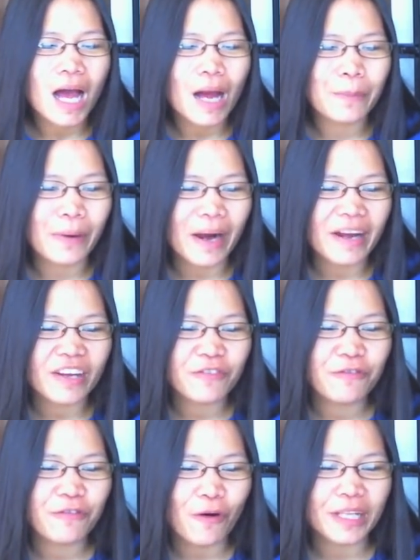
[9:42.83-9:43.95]
Brian
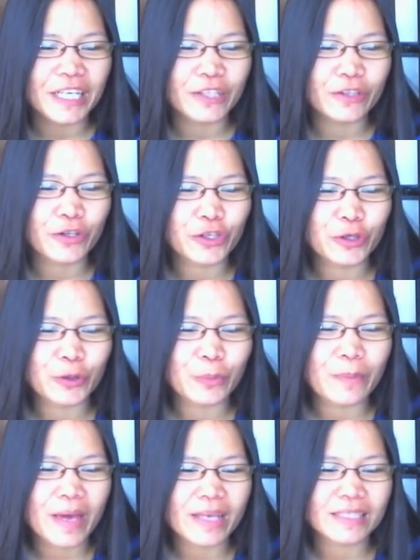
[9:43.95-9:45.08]
Foley, don't you
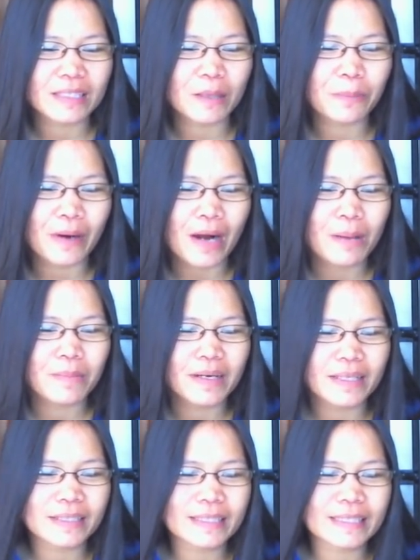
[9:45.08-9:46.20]
miss the
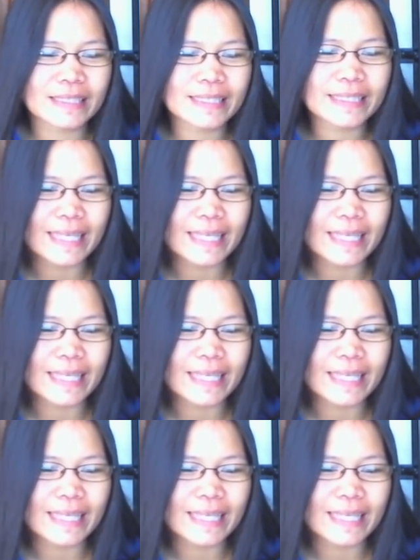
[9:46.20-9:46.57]
province?